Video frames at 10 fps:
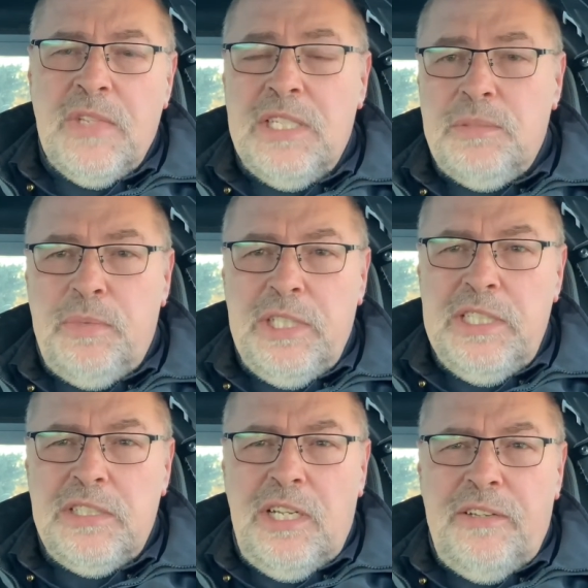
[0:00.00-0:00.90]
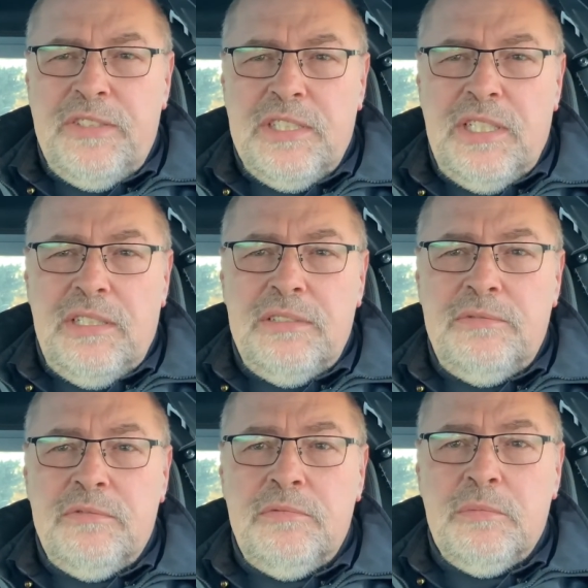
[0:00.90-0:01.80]
As a police officer,
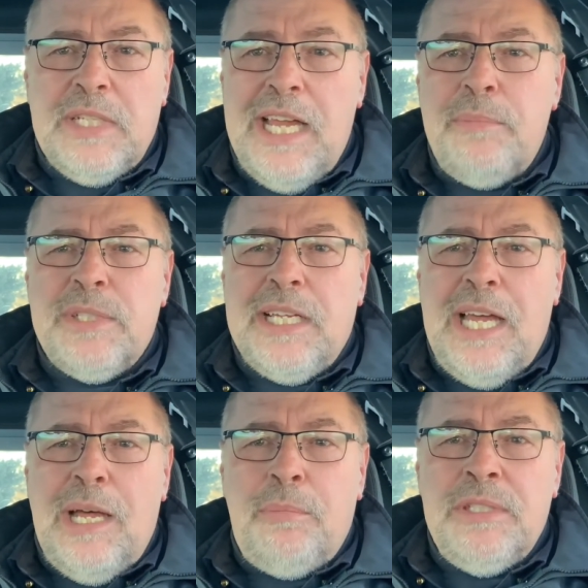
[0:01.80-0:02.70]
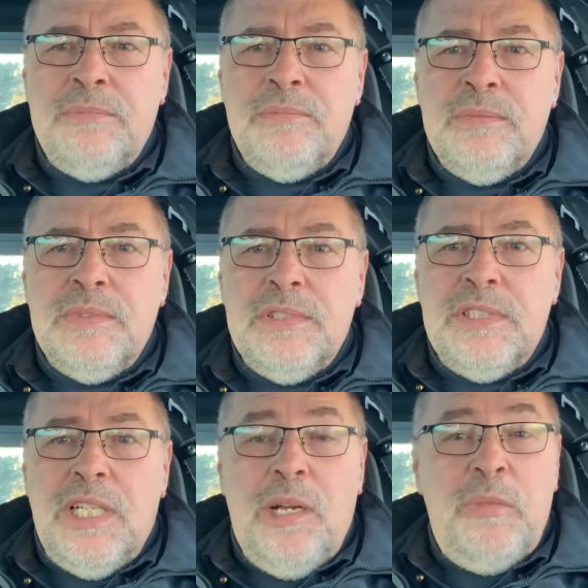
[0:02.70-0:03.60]
cop to cop,
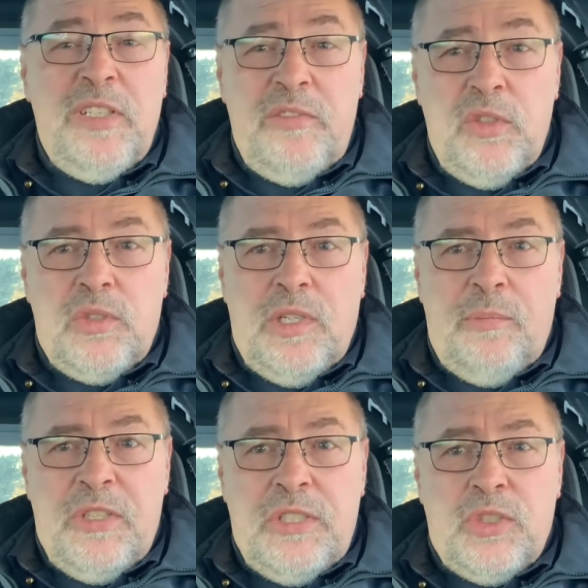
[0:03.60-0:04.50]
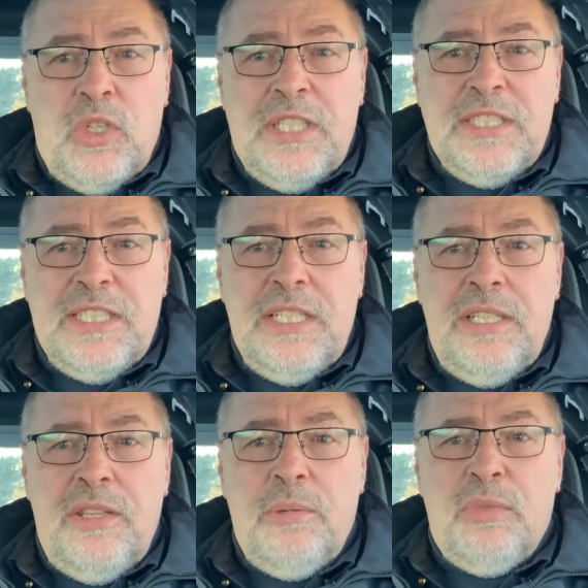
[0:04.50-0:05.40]
how many of you trust
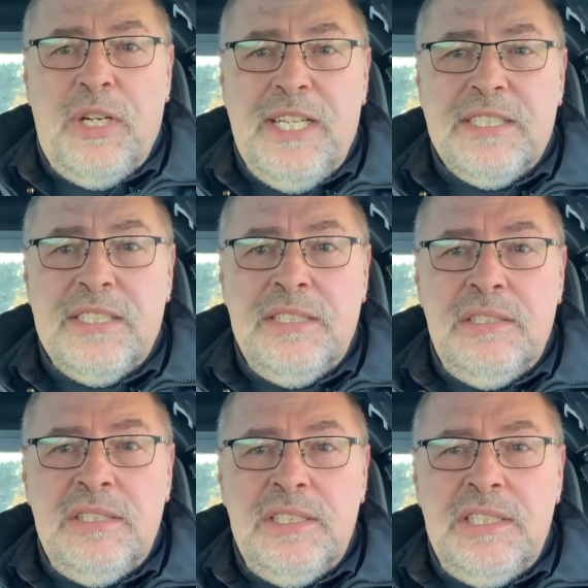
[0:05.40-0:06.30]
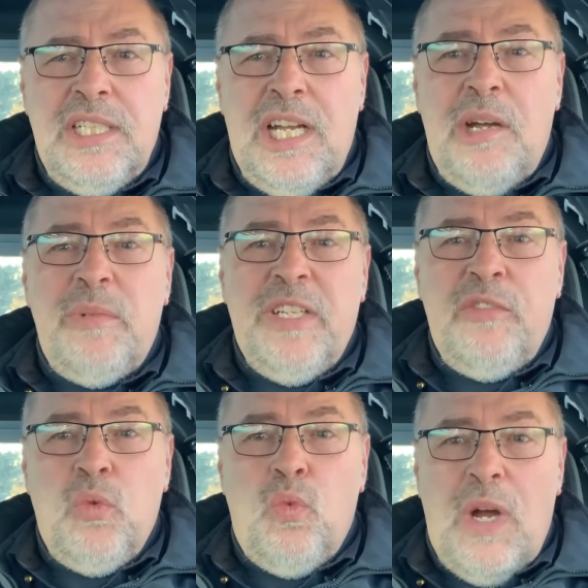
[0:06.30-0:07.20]
the press? How many
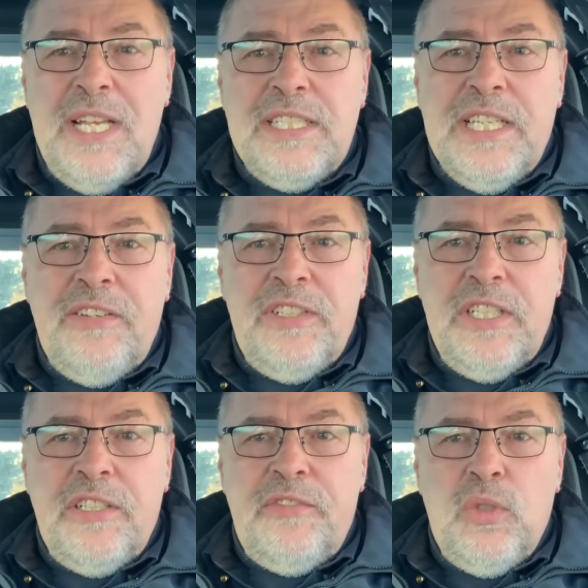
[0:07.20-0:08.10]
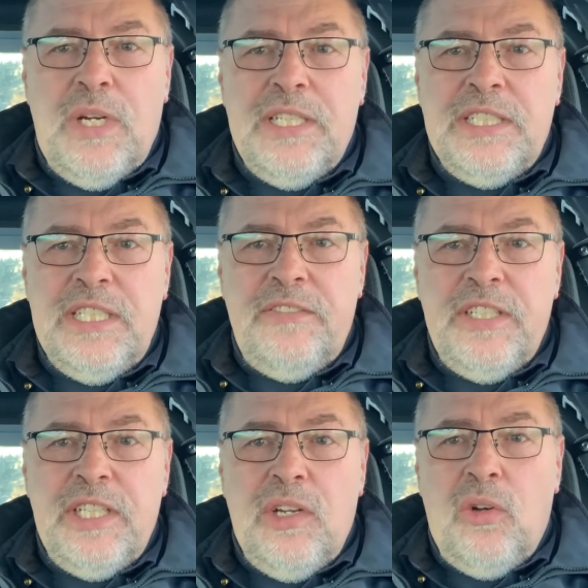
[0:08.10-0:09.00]
of you want to give an interview on
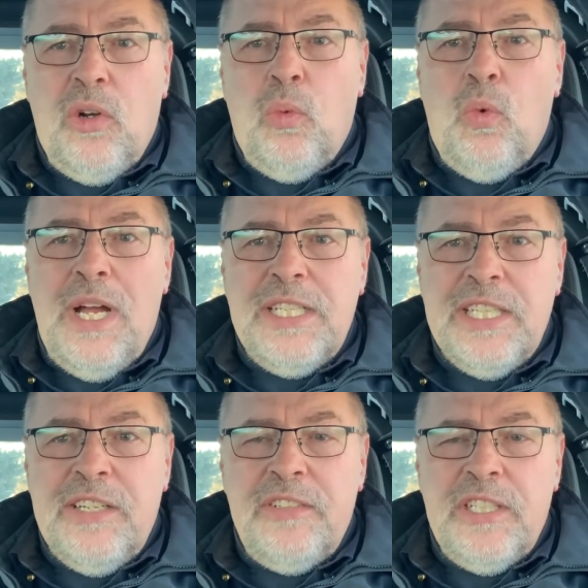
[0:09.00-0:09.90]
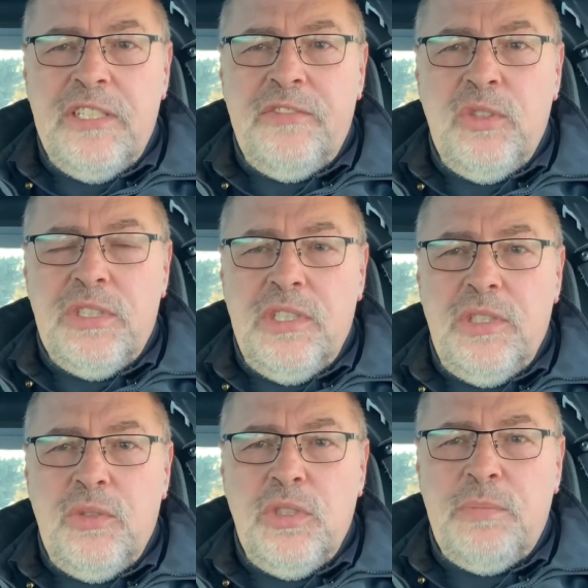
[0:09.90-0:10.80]
TV or want to give an interview to
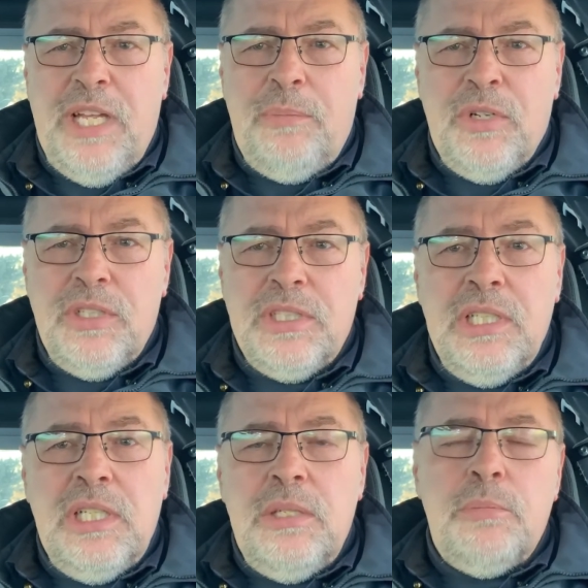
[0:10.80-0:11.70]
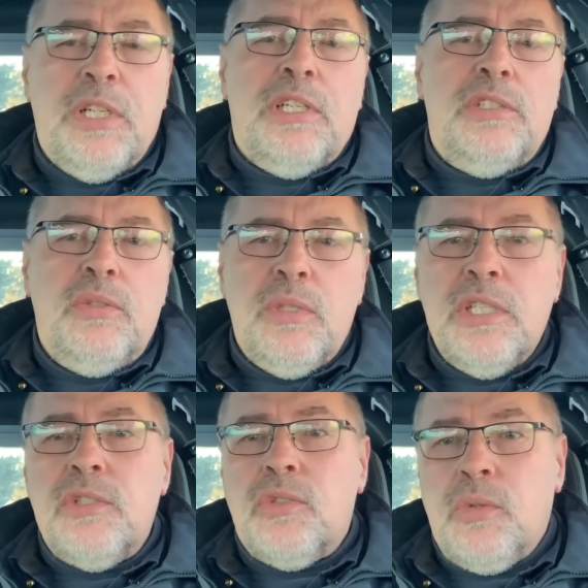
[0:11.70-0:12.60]
the newspapers because you
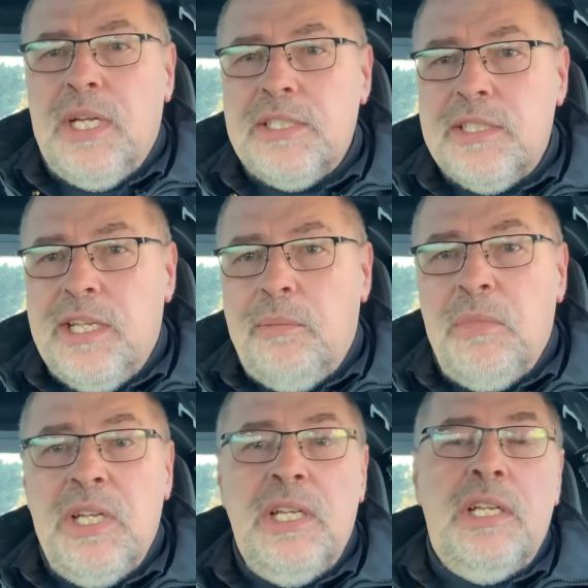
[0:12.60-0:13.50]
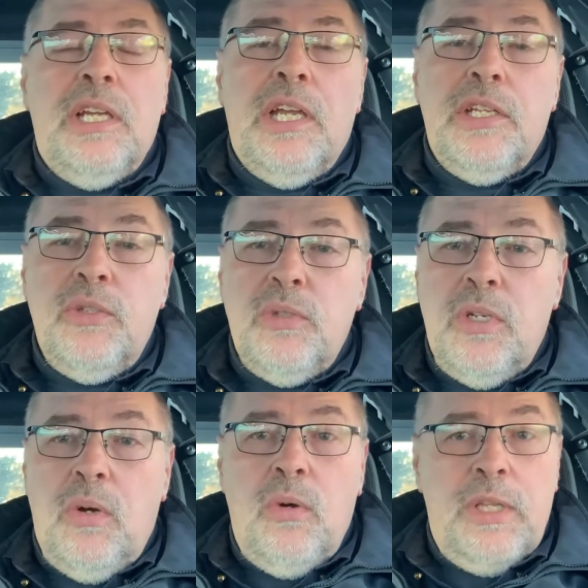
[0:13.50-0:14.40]
can trust them and you
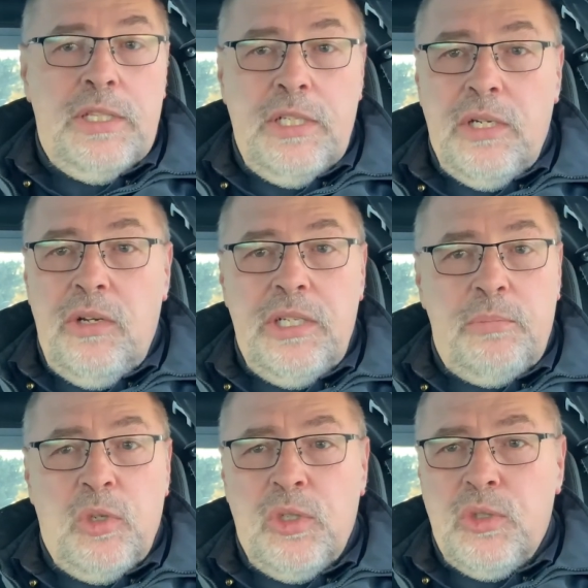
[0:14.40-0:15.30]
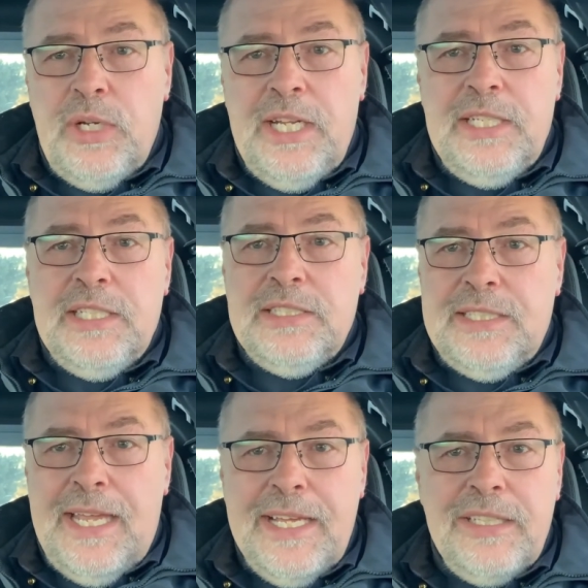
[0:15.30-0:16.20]
know that they're going to portray it
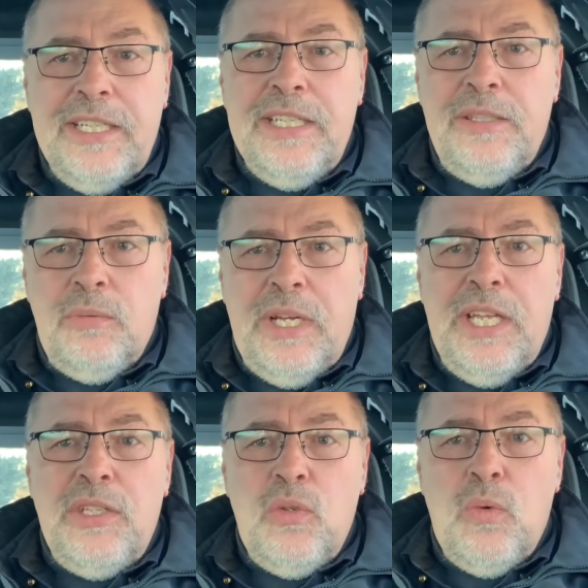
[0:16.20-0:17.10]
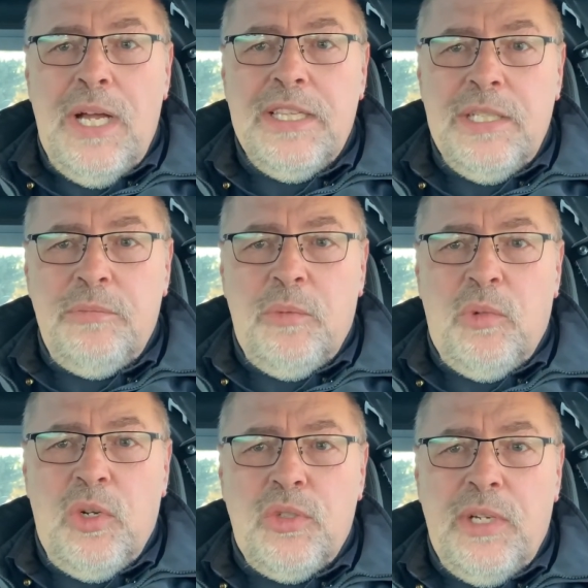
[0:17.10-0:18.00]
exactly the way you want them to
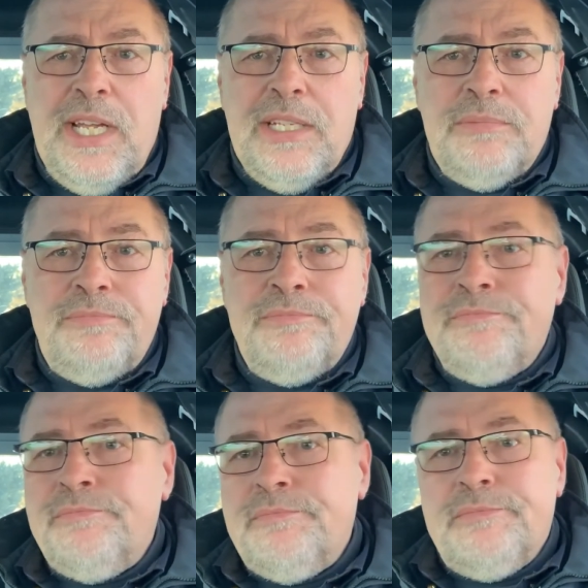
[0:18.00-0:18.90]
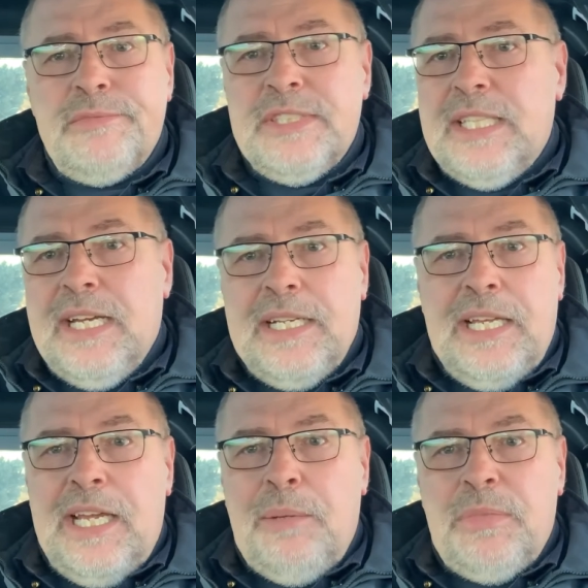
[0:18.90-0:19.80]
portray it? It's not going
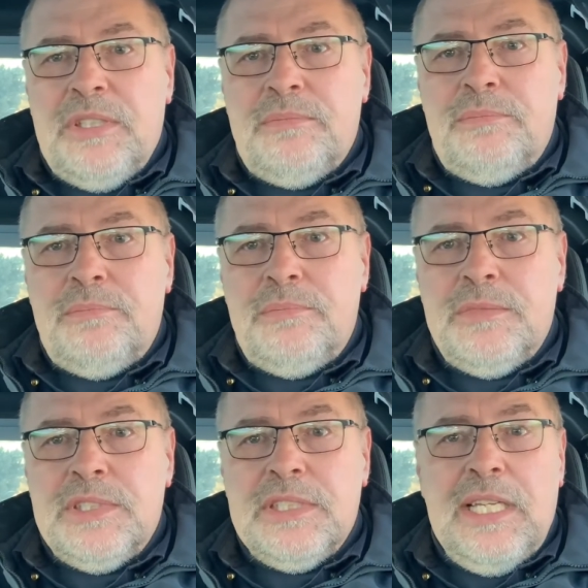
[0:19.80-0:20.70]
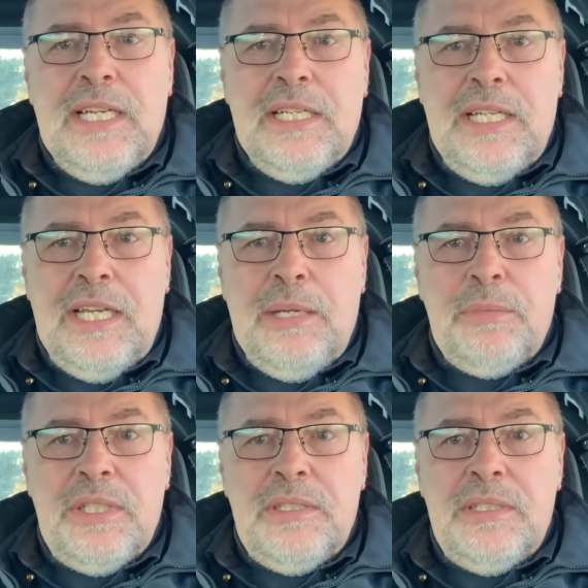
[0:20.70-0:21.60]
to happen. It's not going to
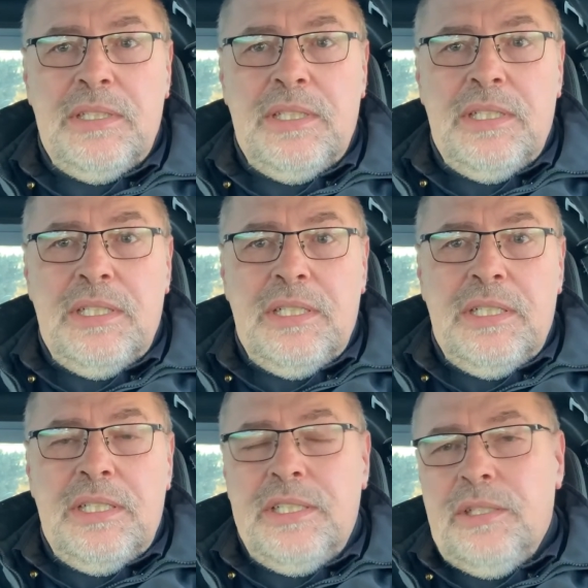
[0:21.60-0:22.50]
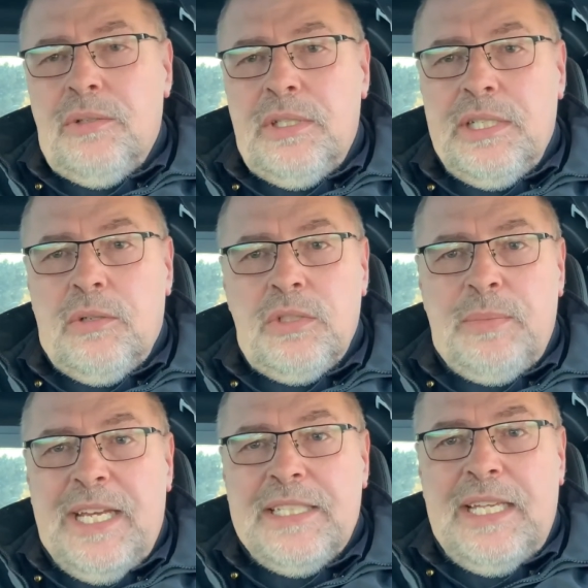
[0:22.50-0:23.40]
happen. You know, it goes
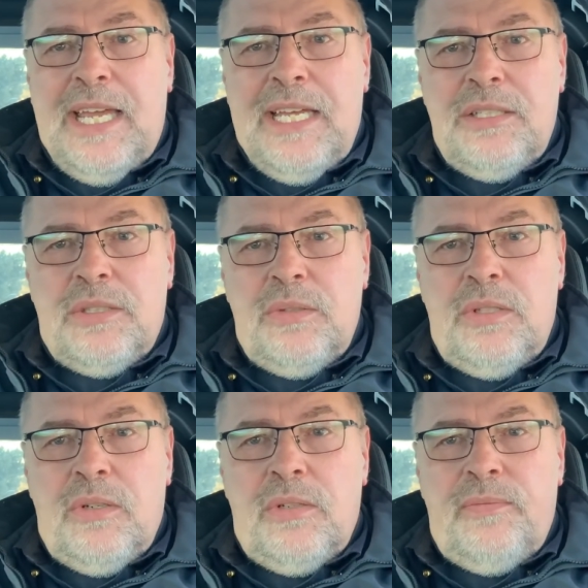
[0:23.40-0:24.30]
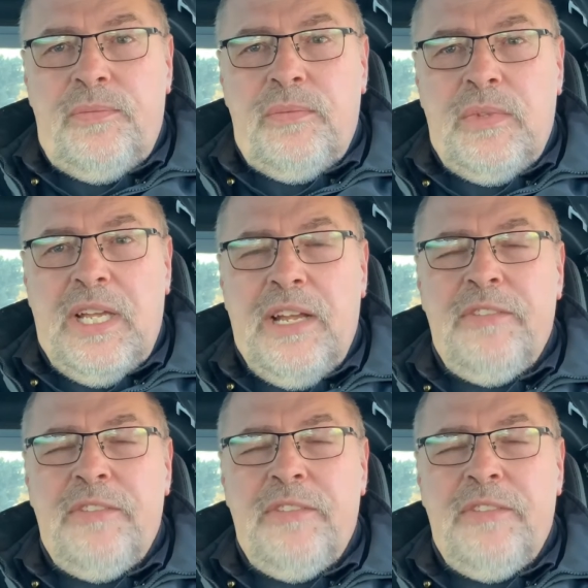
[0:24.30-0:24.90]
back to attitude, though.